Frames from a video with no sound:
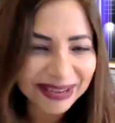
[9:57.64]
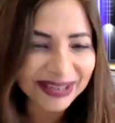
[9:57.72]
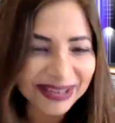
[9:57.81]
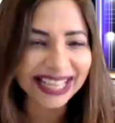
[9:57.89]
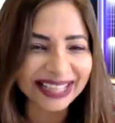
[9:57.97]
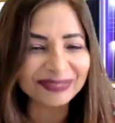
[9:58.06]

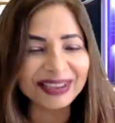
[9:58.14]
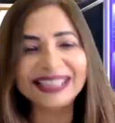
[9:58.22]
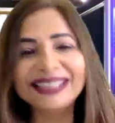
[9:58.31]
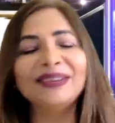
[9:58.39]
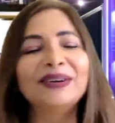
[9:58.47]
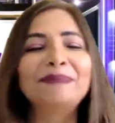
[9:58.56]
because
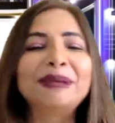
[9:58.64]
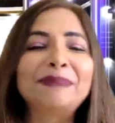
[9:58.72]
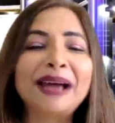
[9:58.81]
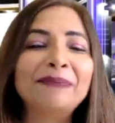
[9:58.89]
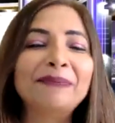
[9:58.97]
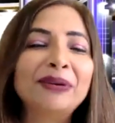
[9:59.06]
otherwise, you know,
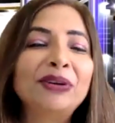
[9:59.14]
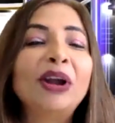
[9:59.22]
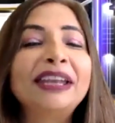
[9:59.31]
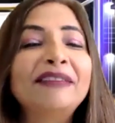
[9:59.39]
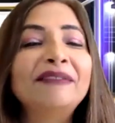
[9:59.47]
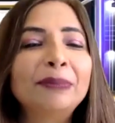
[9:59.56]
people,
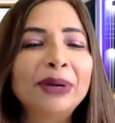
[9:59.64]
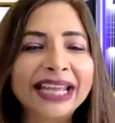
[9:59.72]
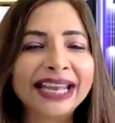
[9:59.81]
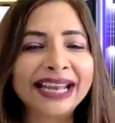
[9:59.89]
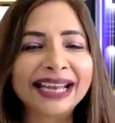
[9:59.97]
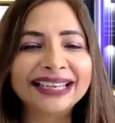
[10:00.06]
not
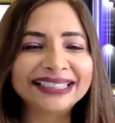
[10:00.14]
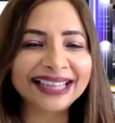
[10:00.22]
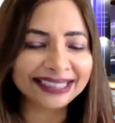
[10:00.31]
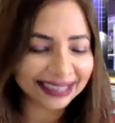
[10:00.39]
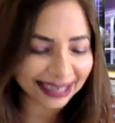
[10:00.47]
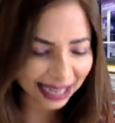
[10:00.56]
everybody can
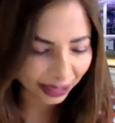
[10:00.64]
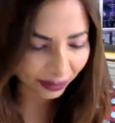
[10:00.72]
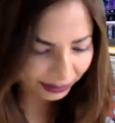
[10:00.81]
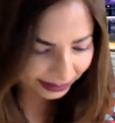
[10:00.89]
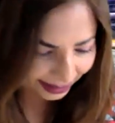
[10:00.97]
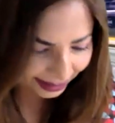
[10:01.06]
understand the
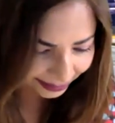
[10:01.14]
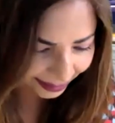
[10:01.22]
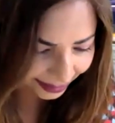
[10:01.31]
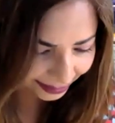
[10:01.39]
language. That's the